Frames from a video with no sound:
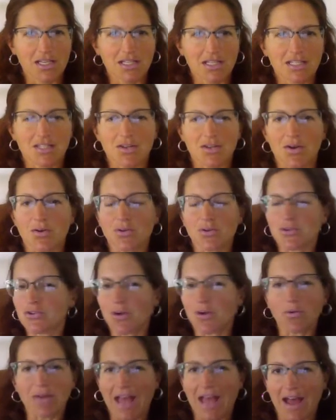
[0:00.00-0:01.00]
So you
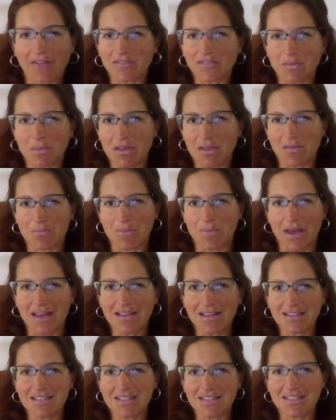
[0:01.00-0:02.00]
don't have to be the
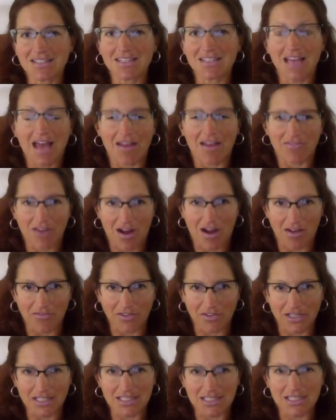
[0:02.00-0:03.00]
best to have
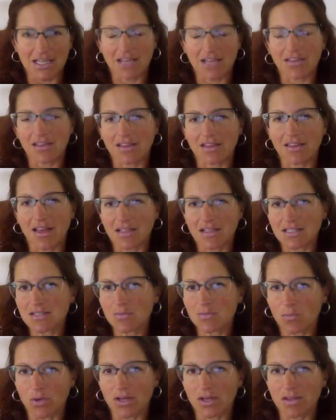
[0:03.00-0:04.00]
confidence, and I think that's
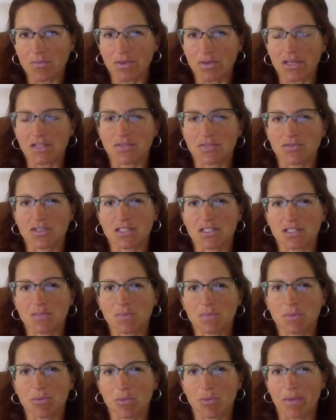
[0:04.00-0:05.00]
one of the biggest reasons
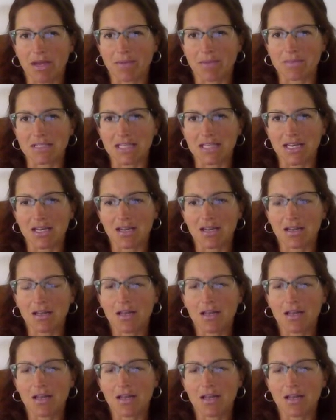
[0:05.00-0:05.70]
people make a mistake.